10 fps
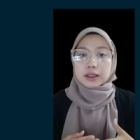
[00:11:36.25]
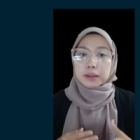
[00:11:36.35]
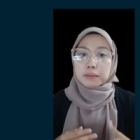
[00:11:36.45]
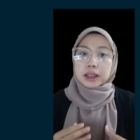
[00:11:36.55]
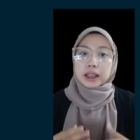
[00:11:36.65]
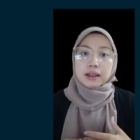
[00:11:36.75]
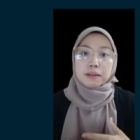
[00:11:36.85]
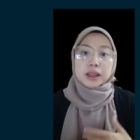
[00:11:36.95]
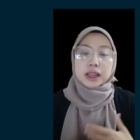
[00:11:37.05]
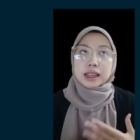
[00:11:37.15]
they
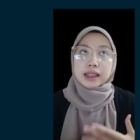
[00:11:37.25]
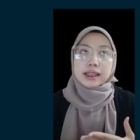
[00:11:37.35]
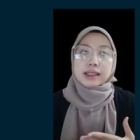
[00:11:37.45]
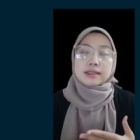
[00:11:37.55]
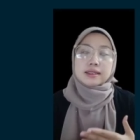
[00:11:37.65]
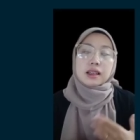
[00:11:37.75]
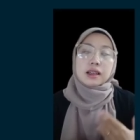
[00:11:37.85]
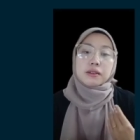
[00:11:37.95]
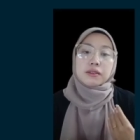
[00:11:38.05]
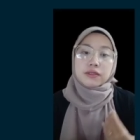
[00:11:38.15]
become delays,
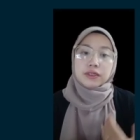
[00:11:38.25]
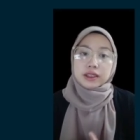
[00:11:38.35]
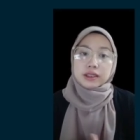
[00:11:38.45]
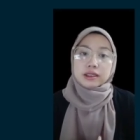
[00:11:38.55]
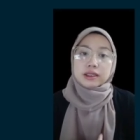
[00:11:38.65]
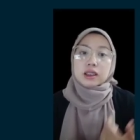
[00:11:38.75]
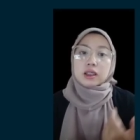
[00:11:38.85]
fail,